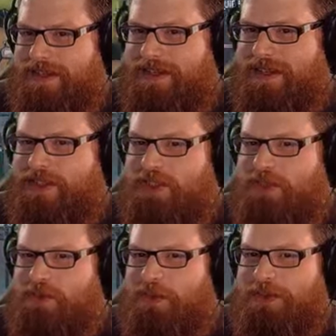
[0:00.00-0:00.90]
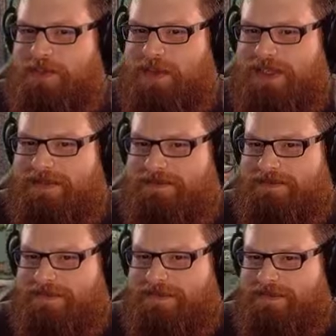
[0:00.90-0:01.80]
Now, just to warn you, mate,
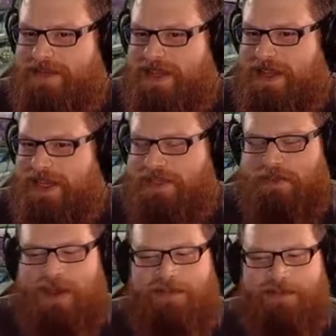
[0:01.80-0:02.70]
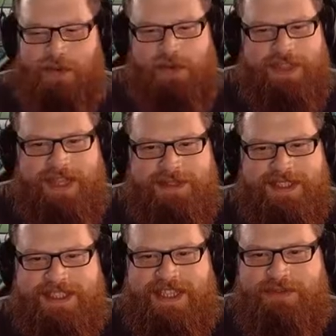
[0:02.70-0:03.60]
I do have
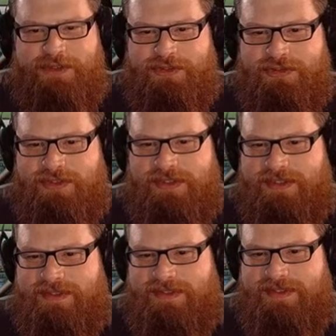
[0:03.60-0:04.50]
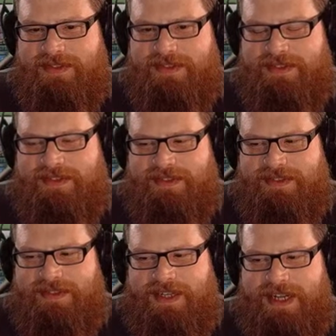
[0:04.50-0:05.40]

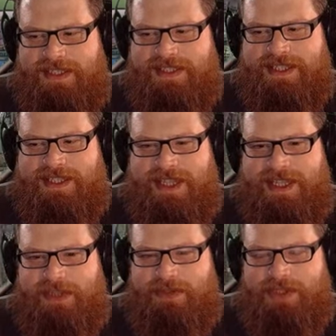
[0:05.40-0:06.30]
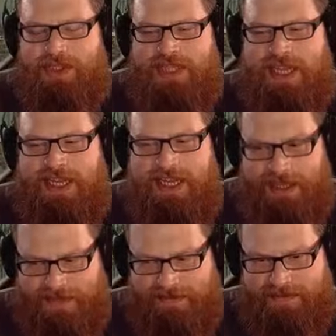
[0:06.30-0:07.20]
4,786 kilos just sat in
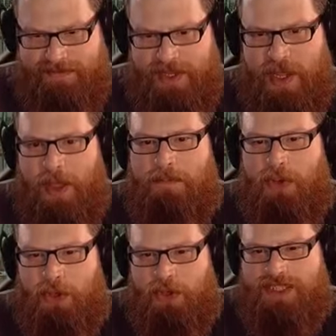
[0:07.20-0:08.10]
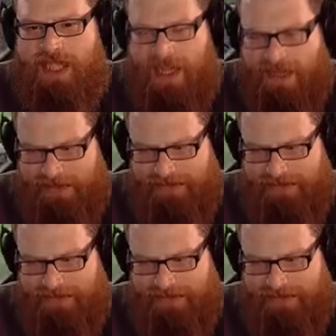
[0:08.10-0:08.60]
here per tile.